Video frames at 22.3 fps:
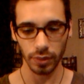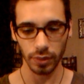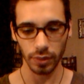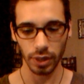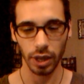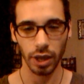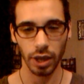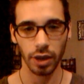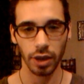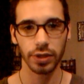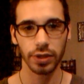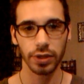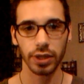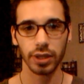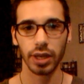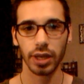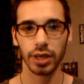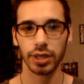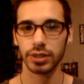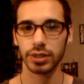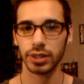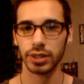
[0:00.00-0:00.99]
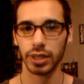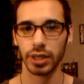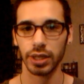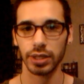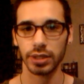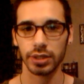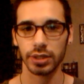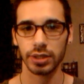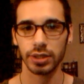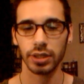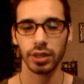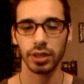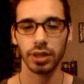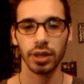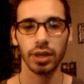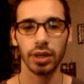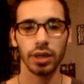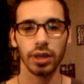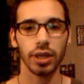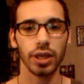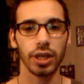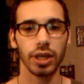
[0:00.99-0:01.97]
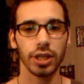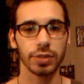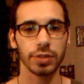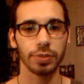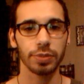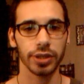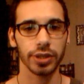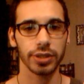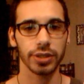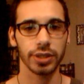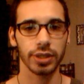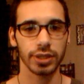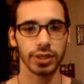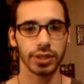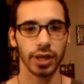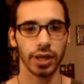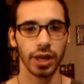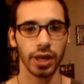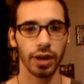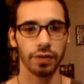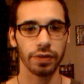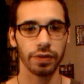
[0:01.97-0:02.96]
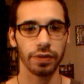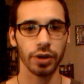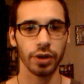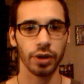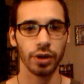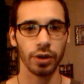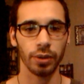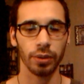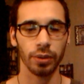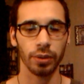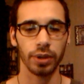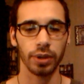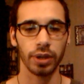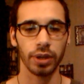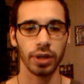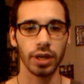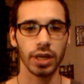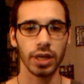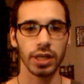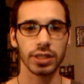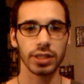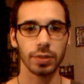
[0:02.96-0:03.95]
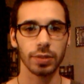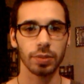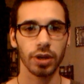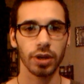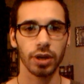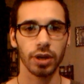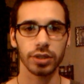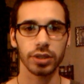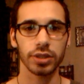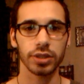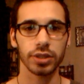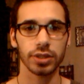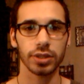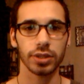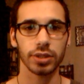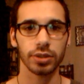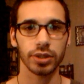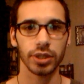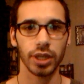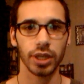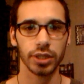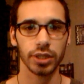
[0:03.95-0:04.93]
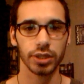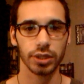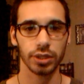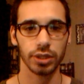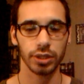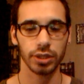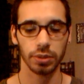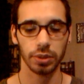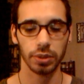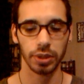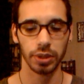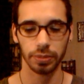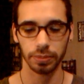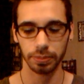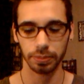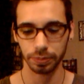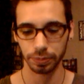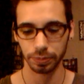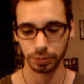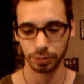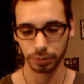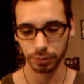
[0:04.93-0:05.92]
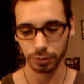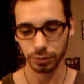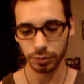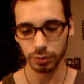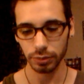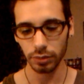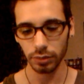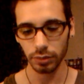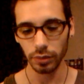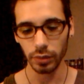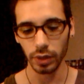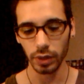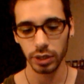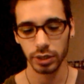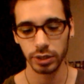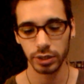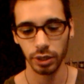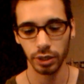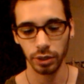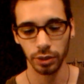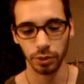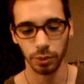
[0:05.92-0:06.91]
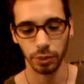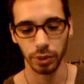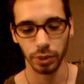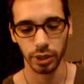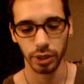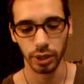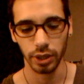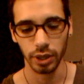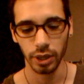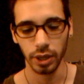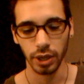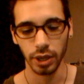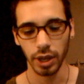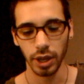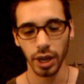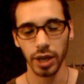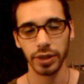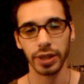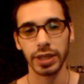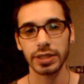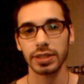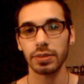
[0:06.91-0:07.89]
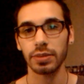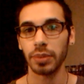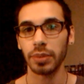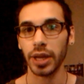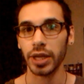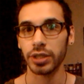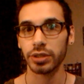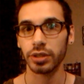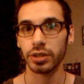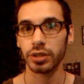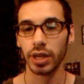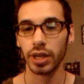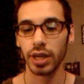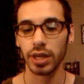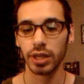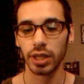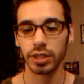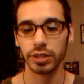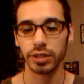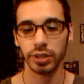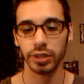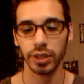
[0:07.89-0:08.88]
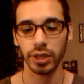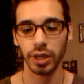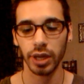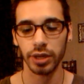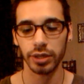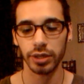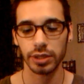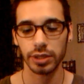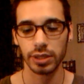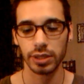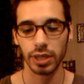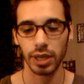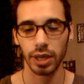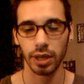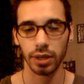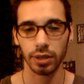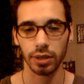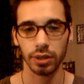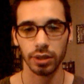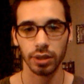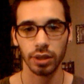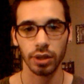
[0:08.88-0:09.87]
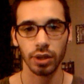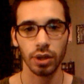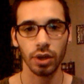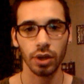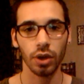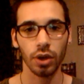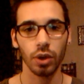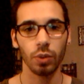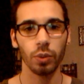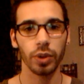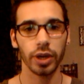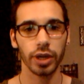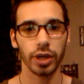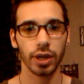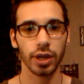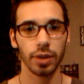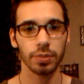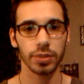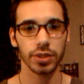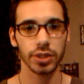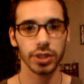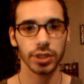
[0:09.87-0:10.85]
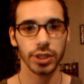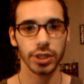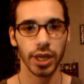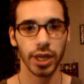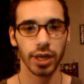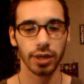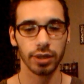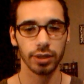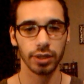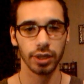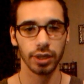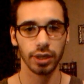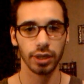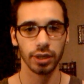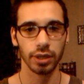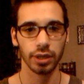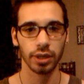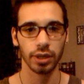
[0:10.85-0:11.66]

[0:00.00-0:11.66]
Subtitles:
Everything that exists, each person is going to have their own subconscious associations to it. So, and that's a major thing that you need to understand when it comes to channeling.